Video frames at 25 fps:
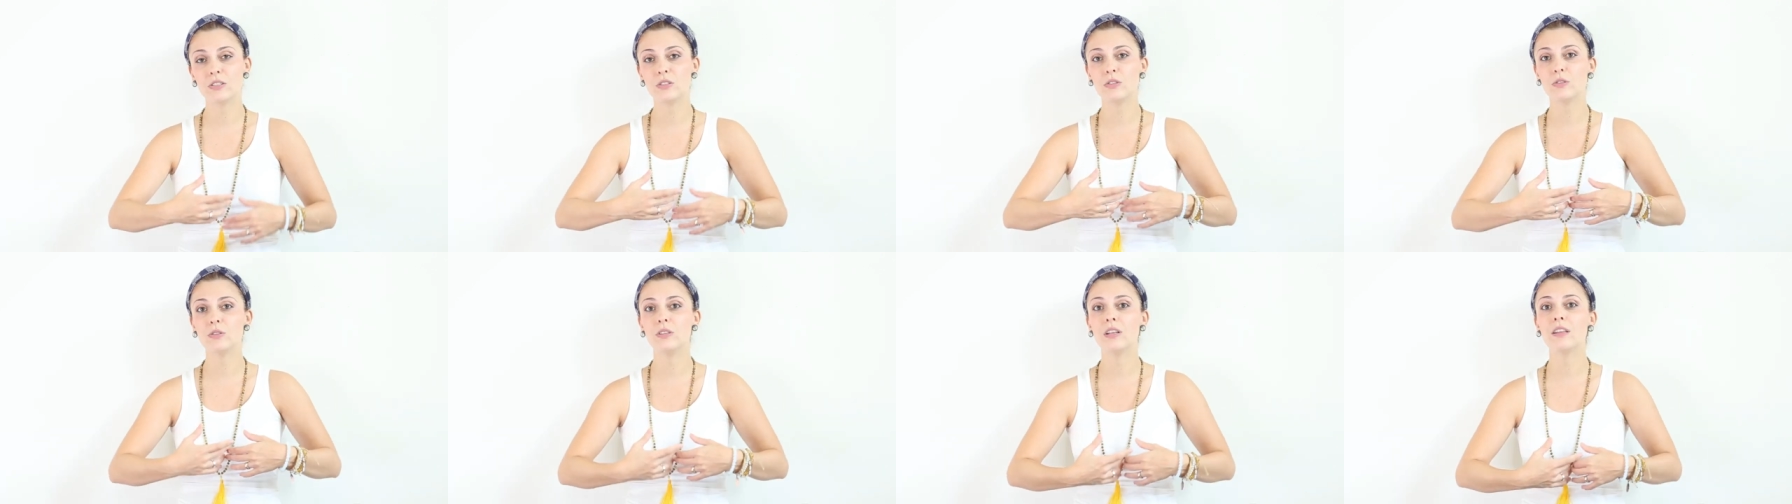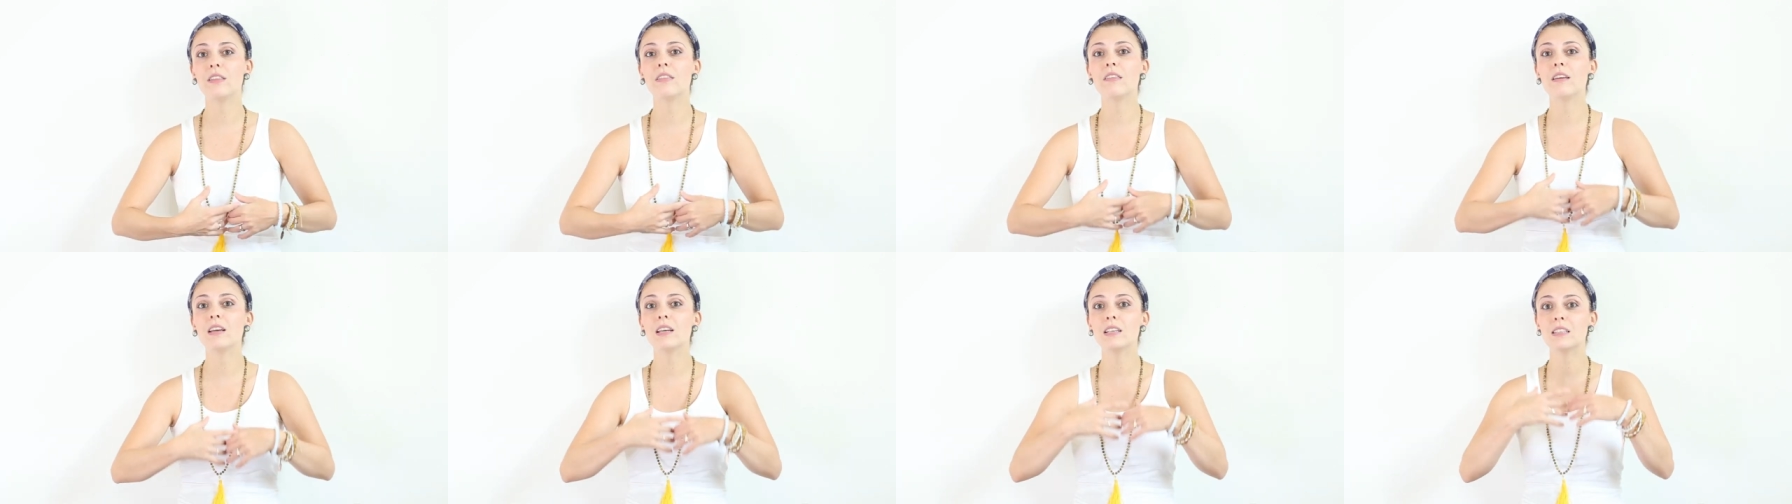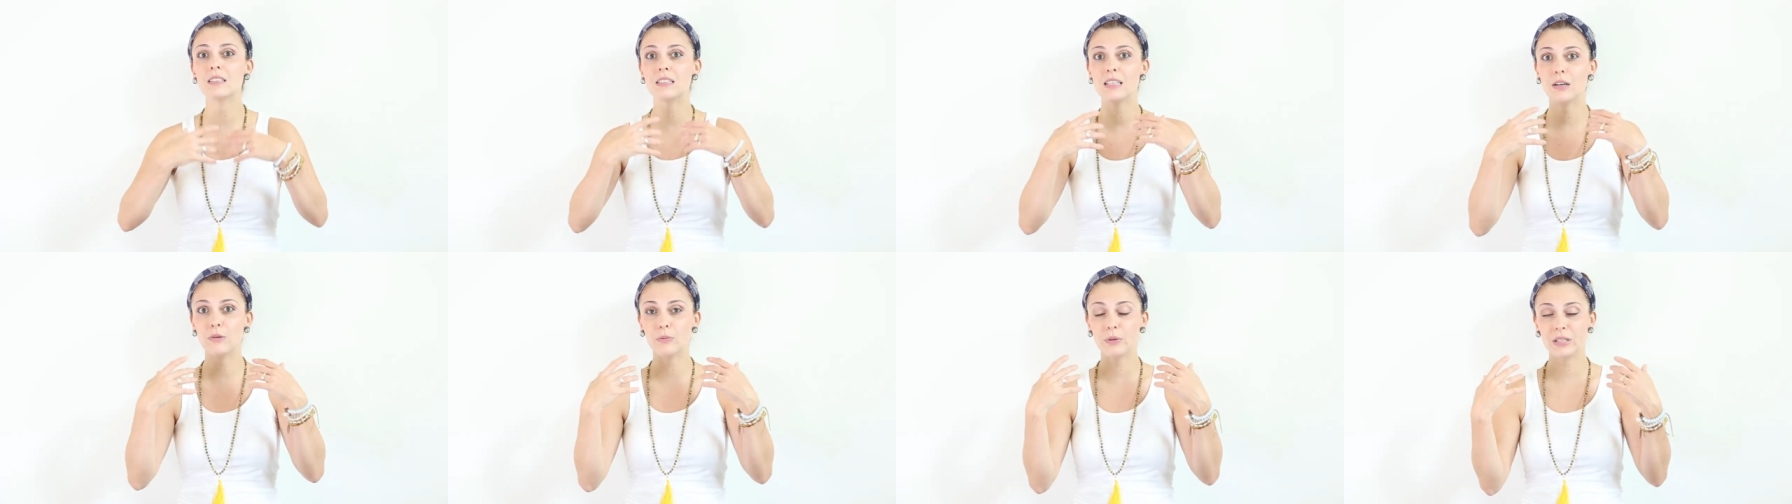to the
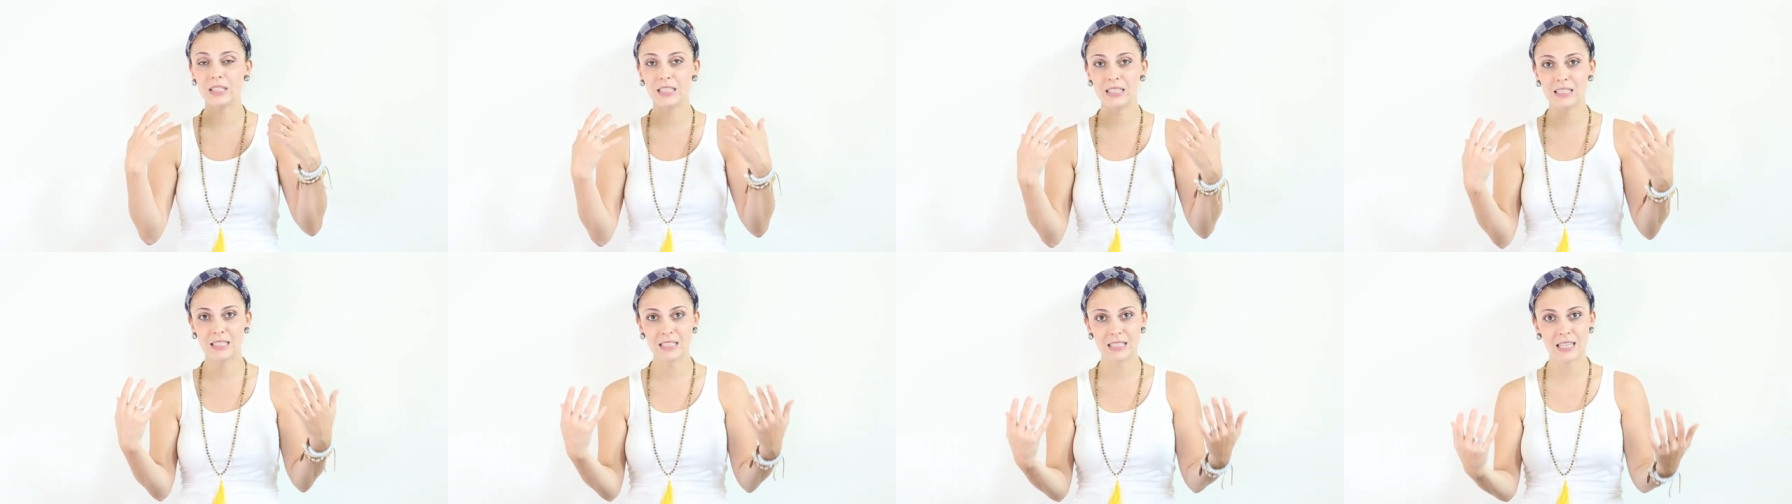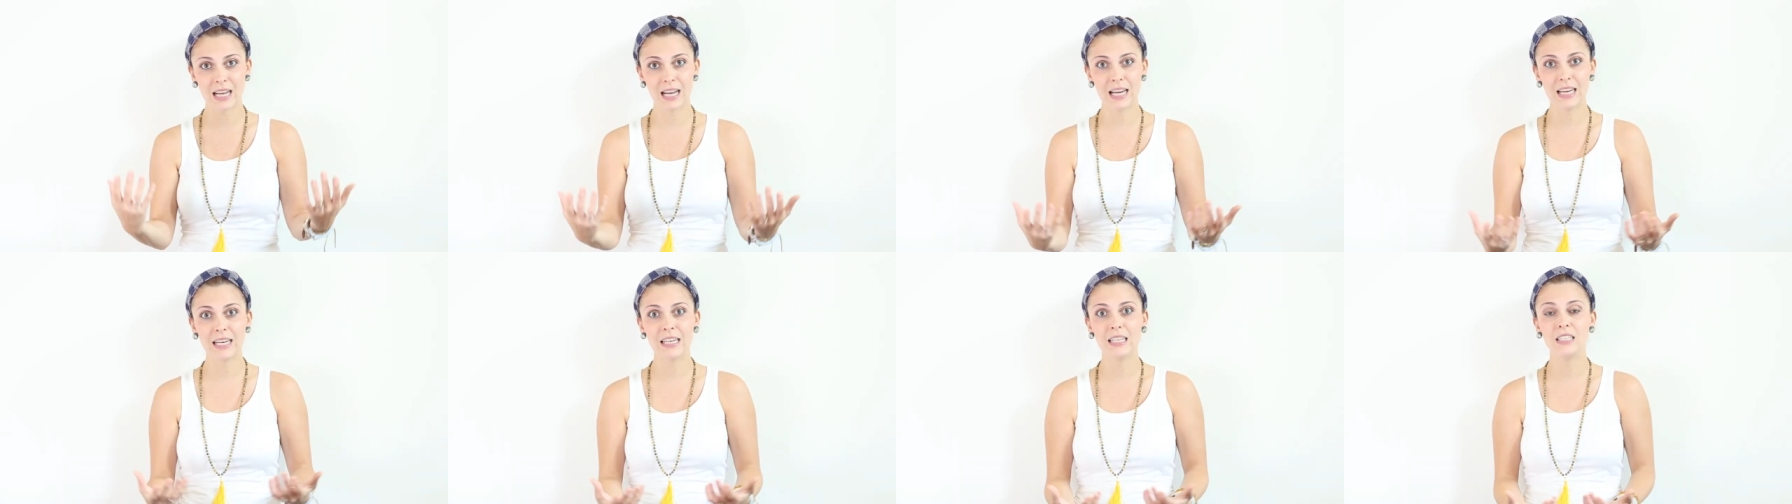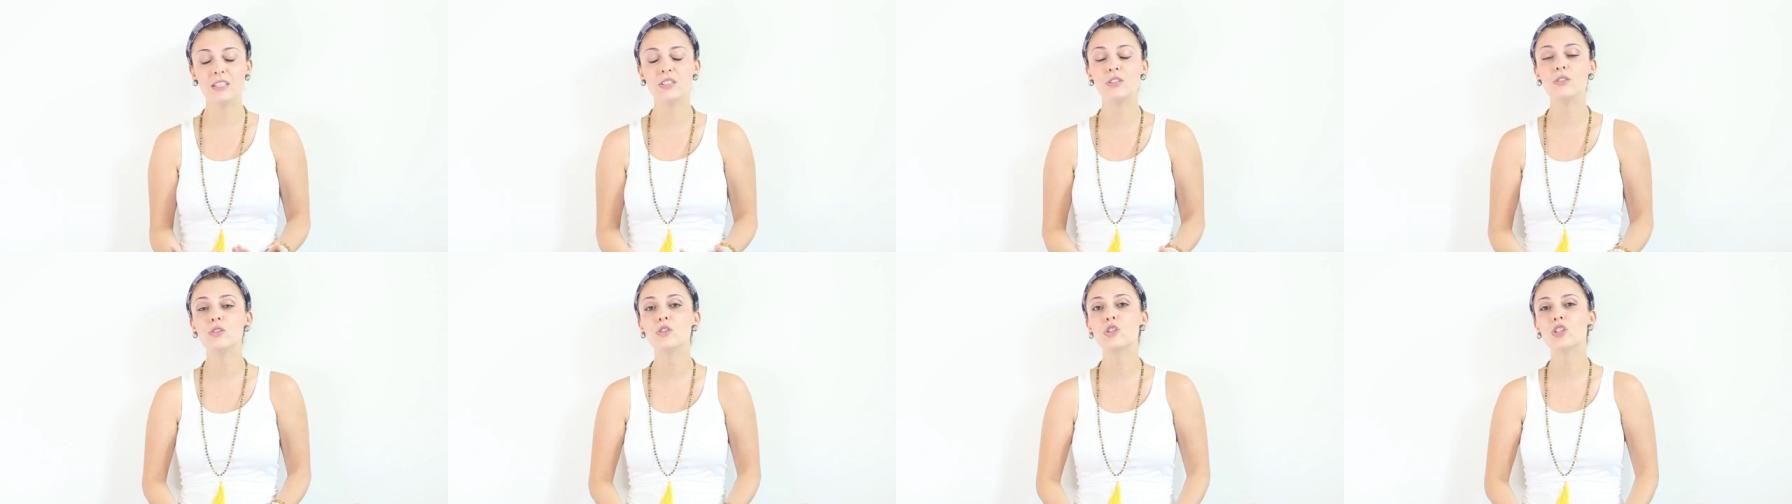things that we
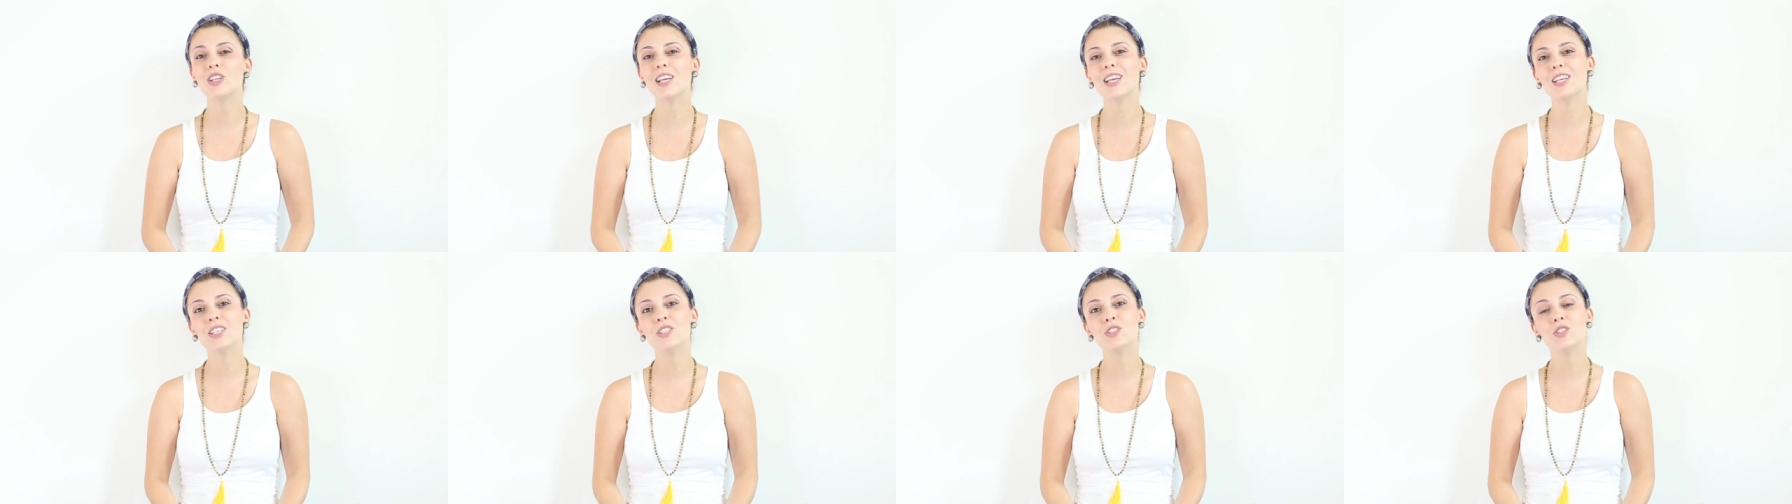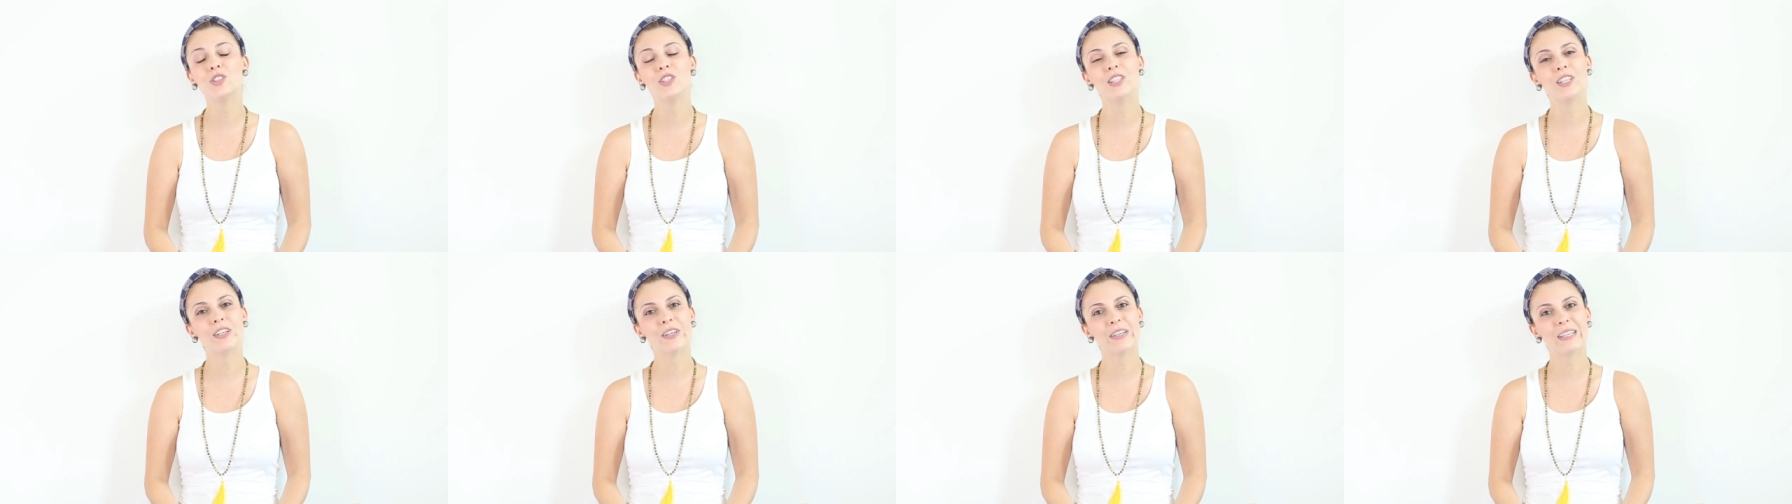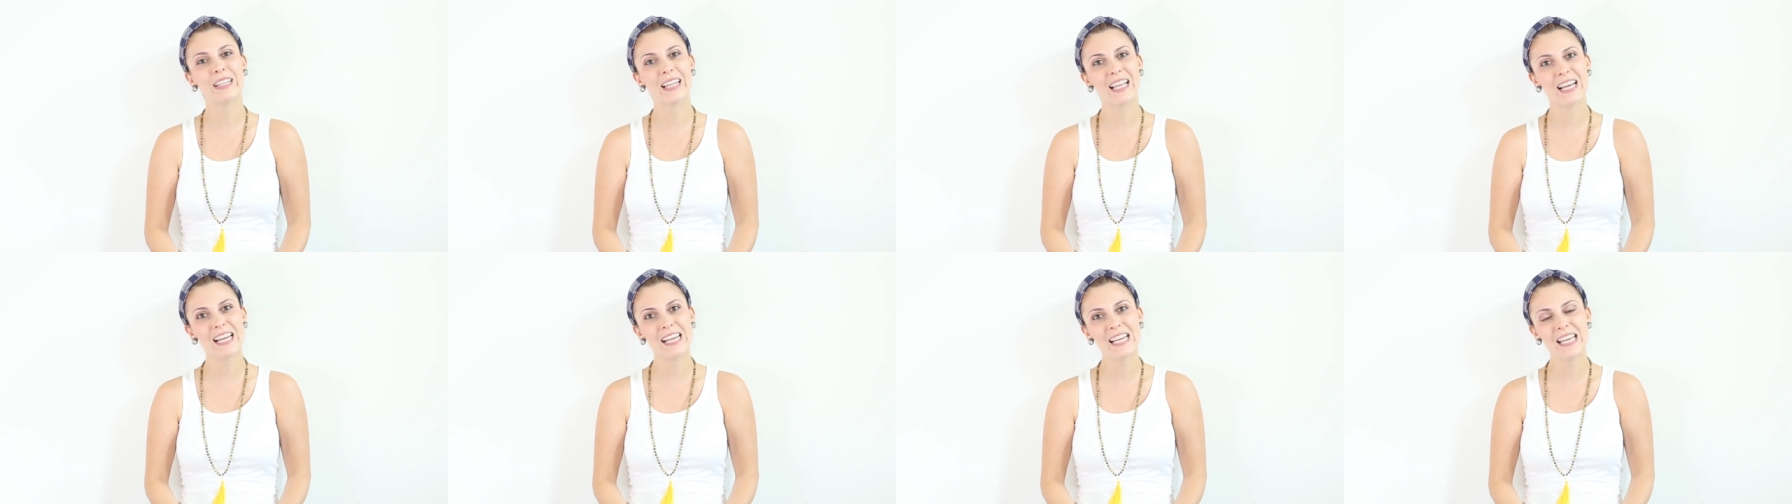decided to change in our
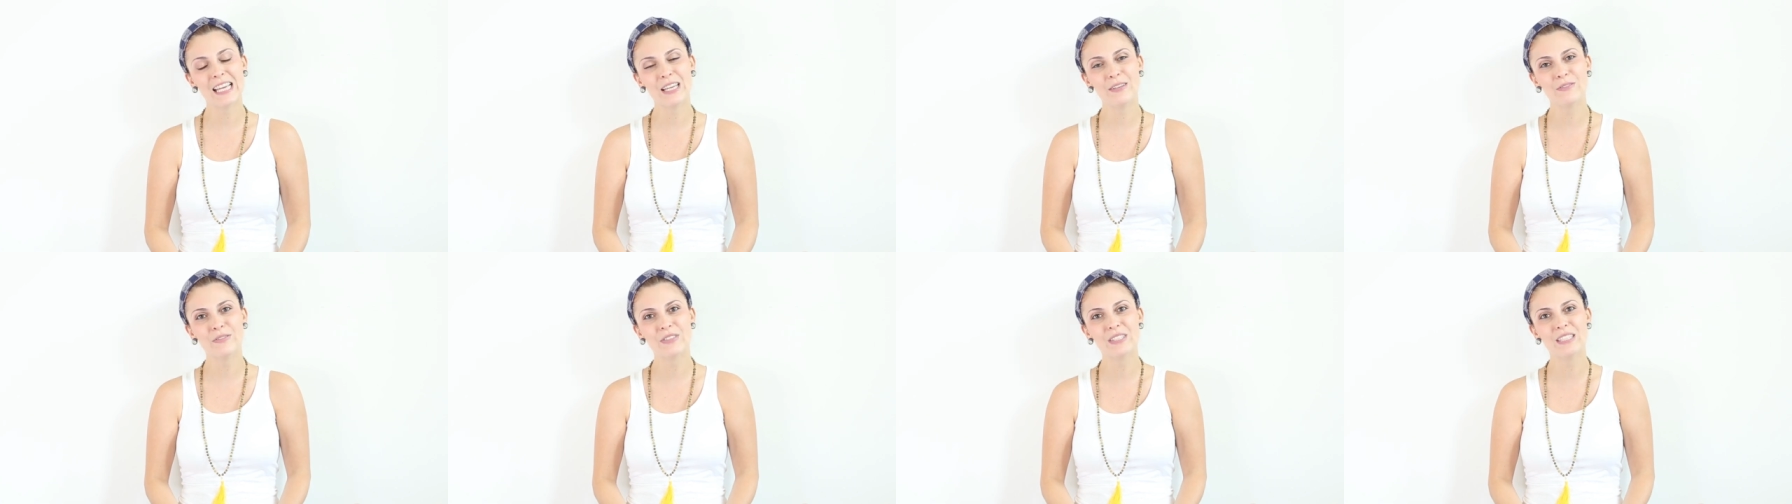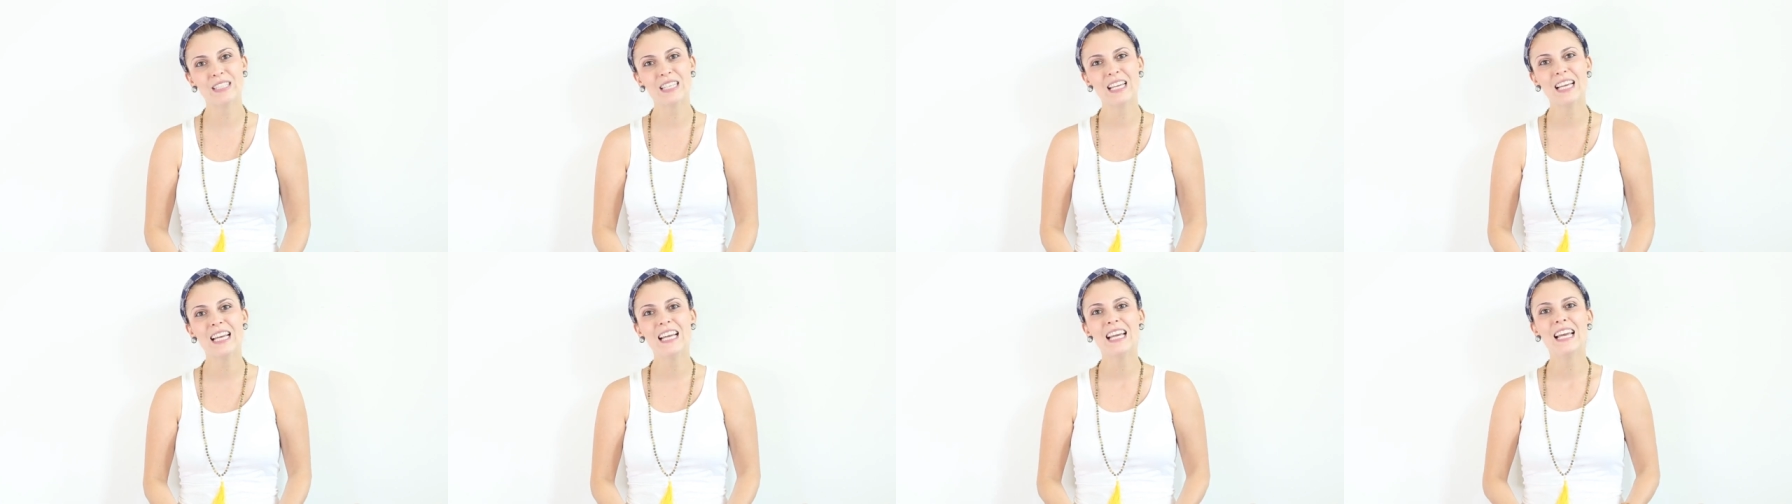lives.